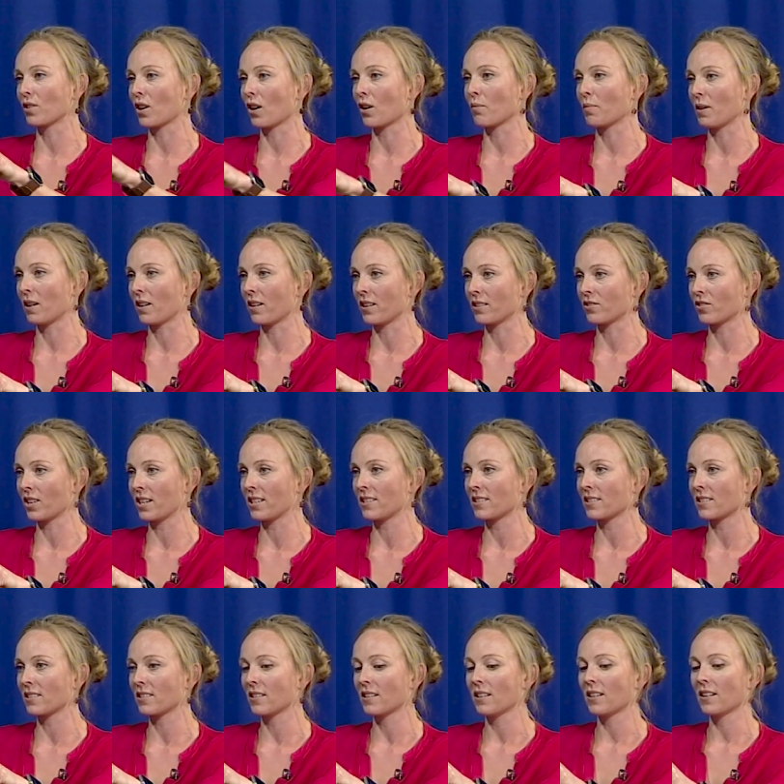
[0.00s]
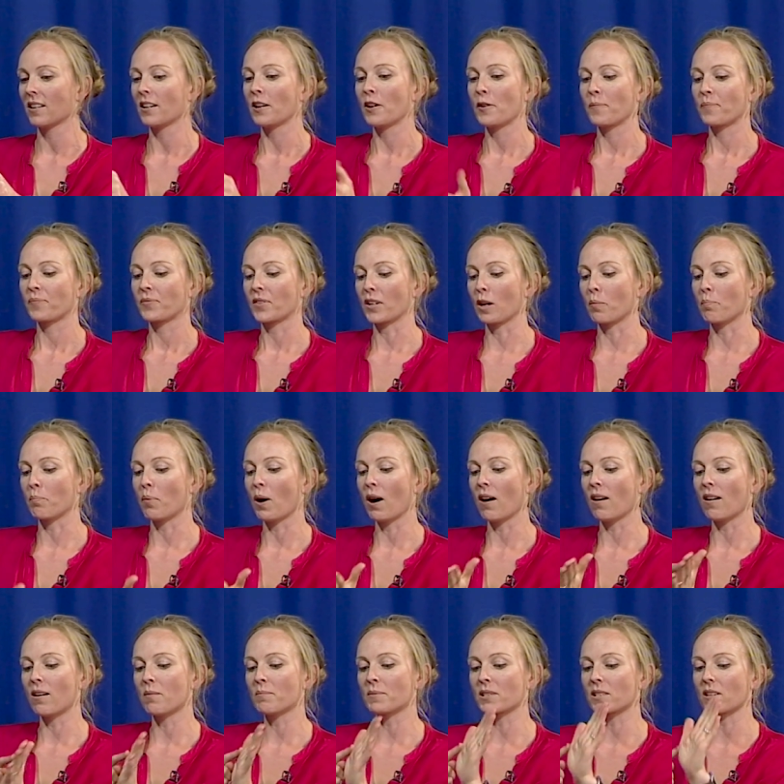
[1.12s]
of carbohydrates, a
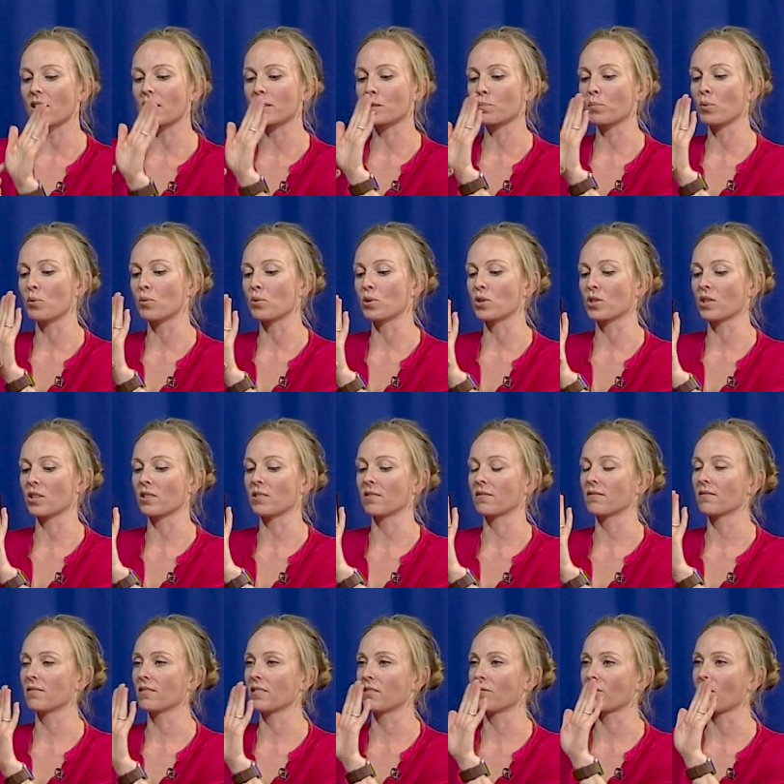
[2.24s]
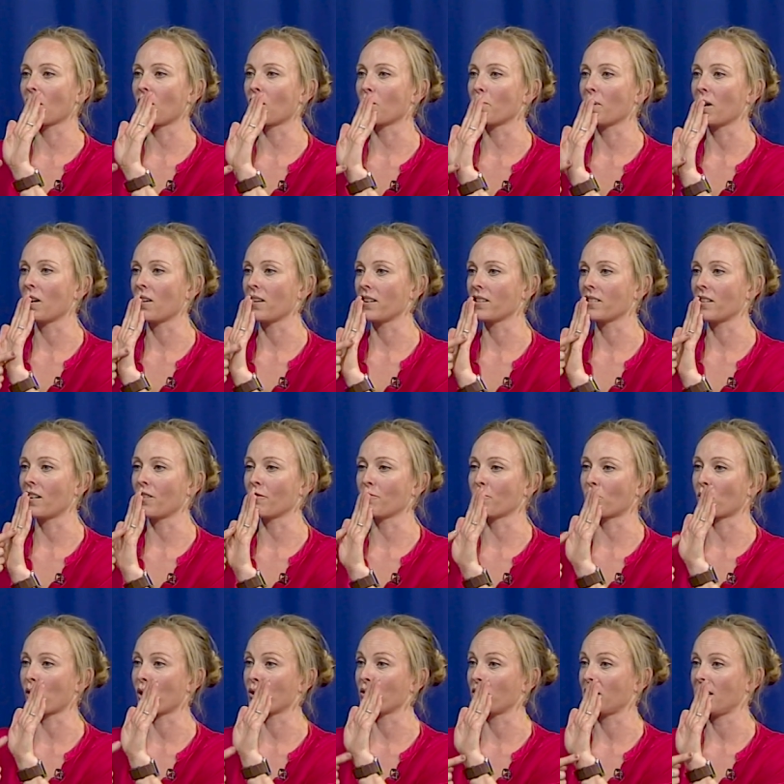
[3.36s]
palm-sized portion of
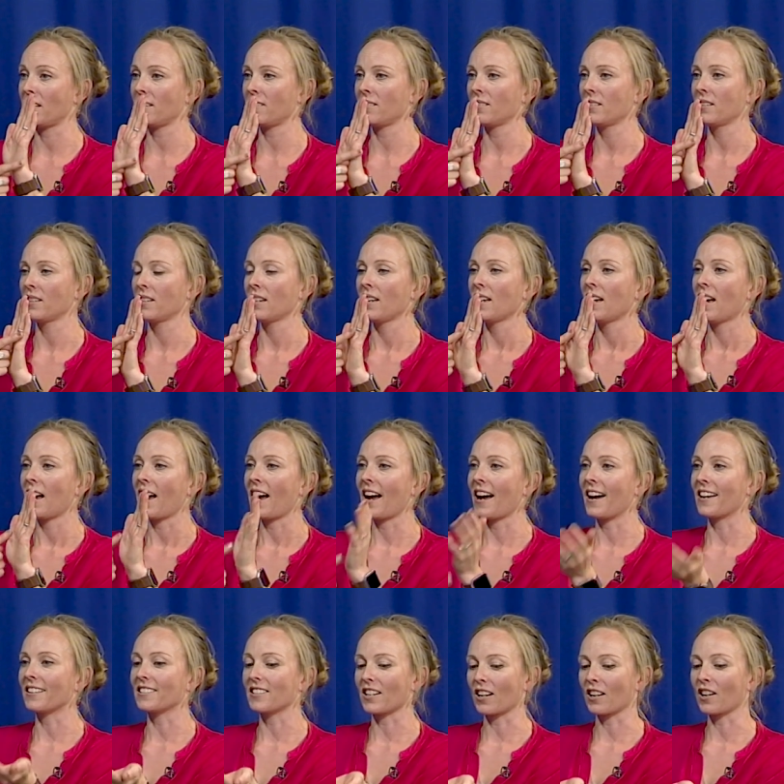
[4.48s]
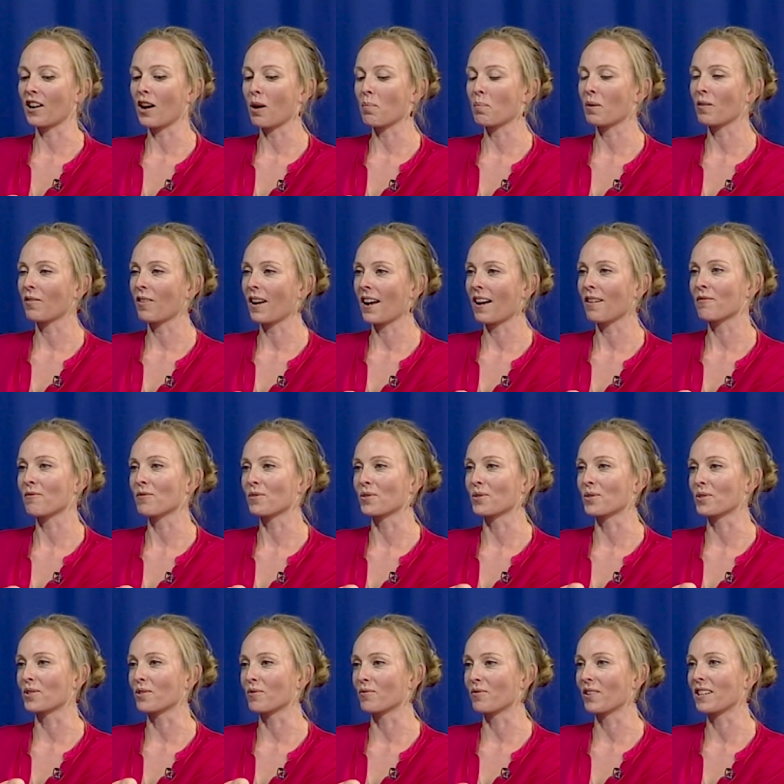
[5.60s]
of protein, and a couple of
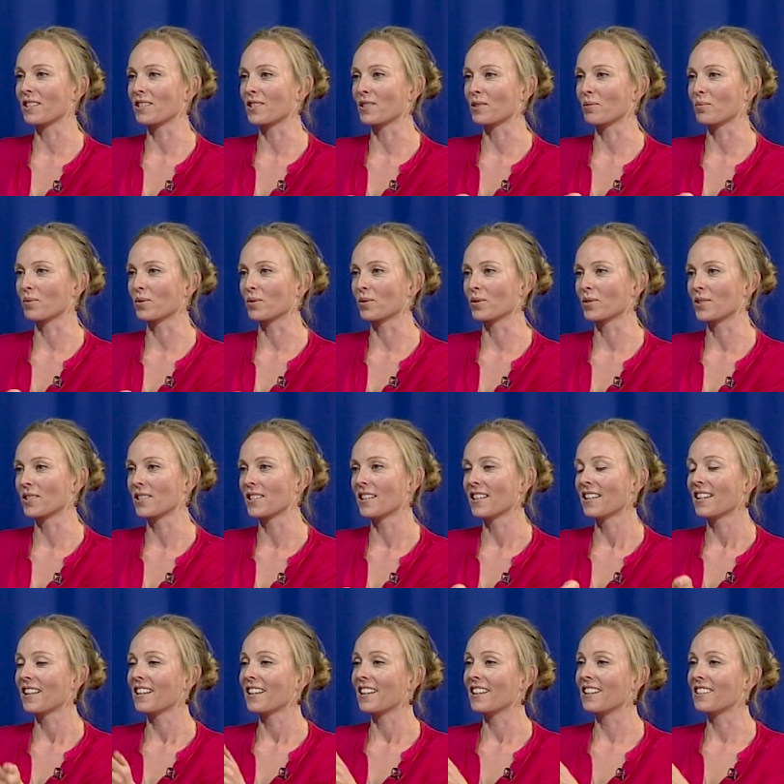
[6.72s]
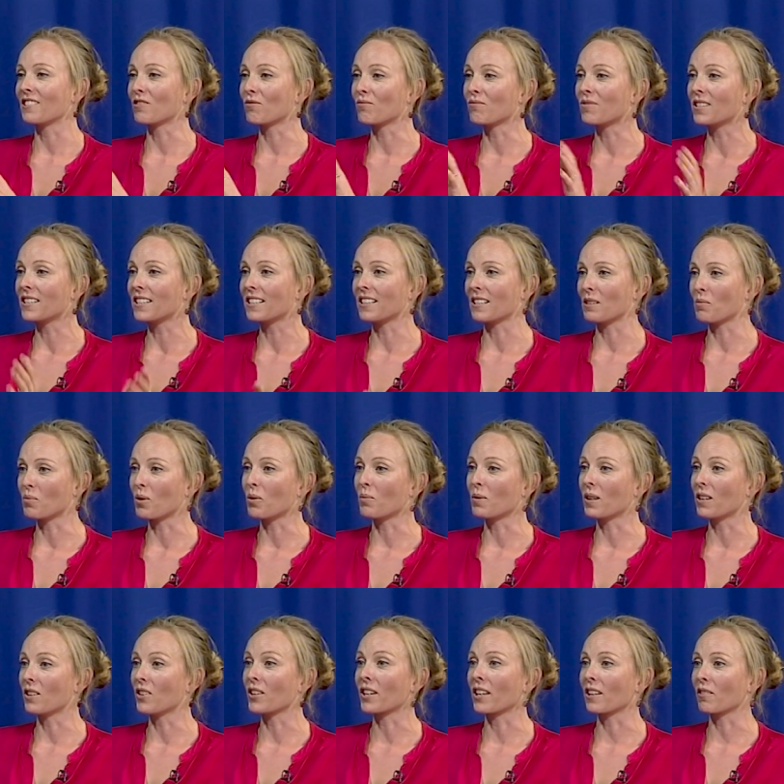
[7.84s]
handfuls of vegetables is really what
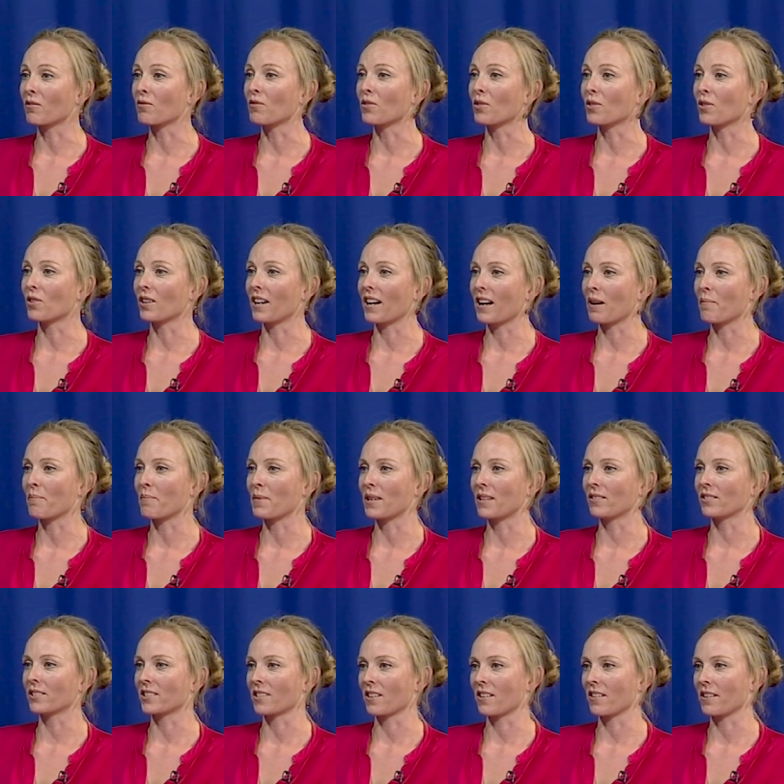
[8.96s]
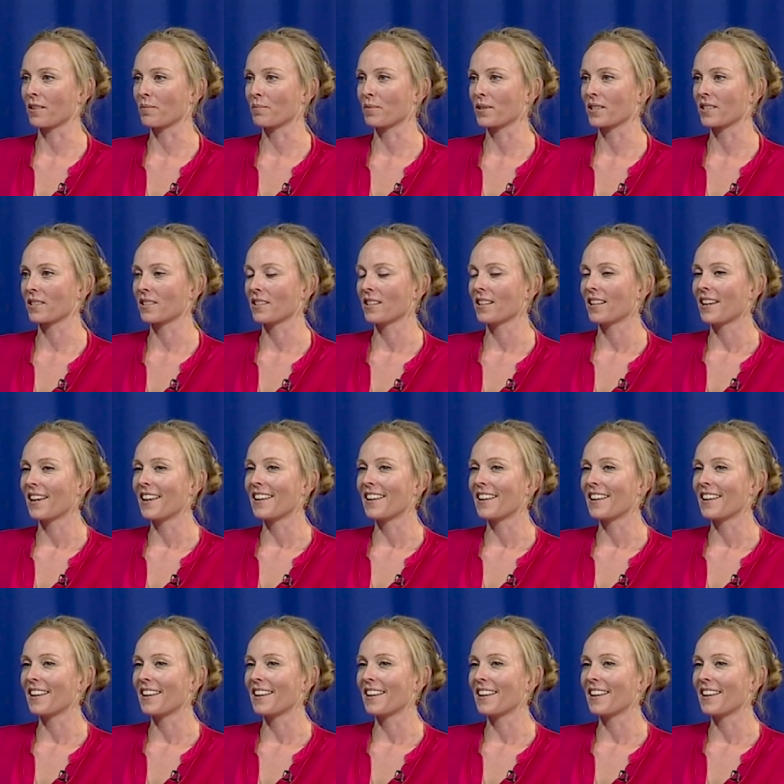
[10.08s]
we're looking for at meal times.